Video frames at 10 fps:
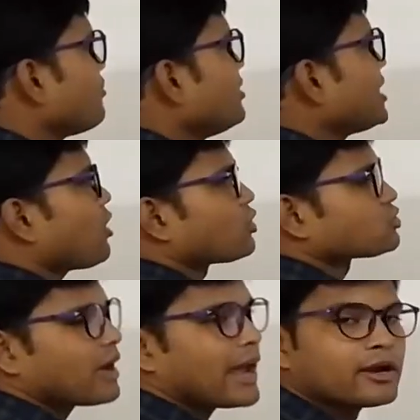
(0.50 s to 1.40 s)
we can
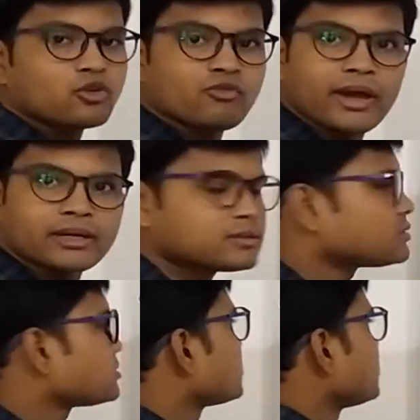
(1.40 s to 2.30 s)
also add two
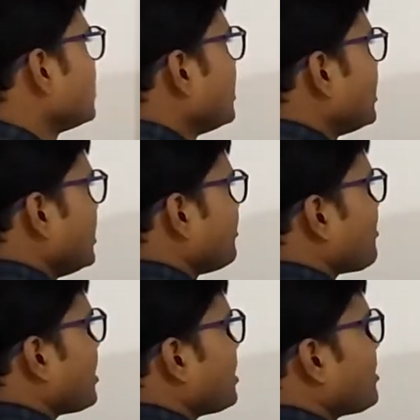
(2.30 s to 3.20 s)
vectors.
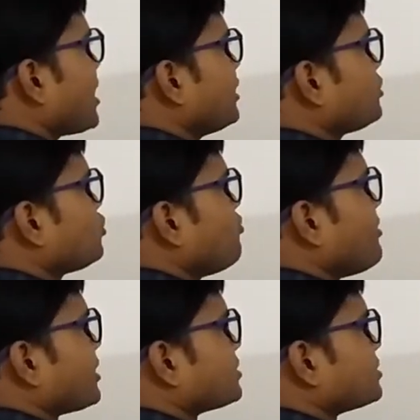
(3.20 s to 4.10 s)
If I am adding two
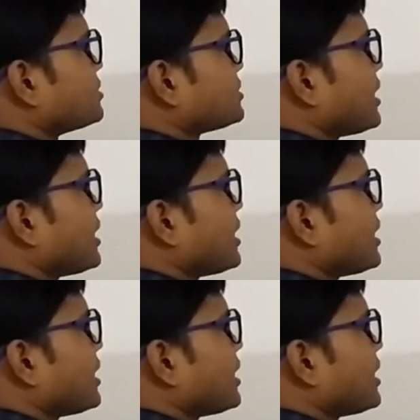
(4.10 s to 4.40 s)
vectors